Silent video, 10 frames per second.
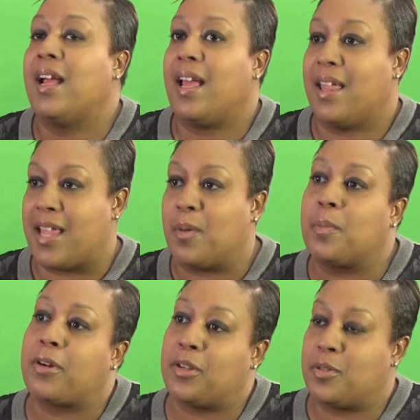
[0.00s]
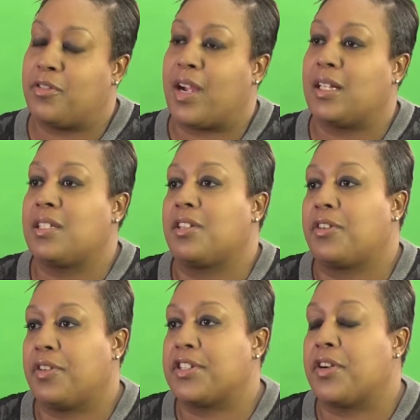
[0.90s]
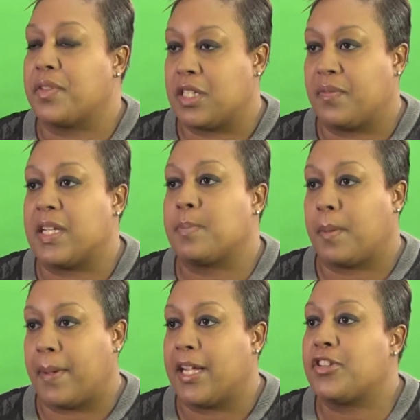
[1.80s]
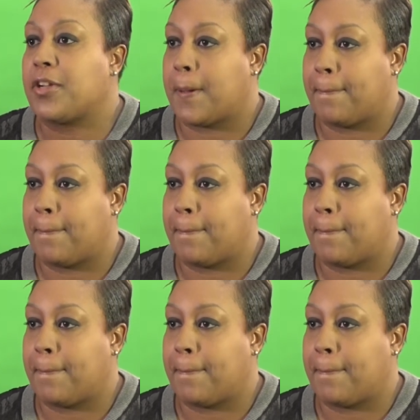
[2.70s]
and that will bring you directly to the Career Services Facebook page.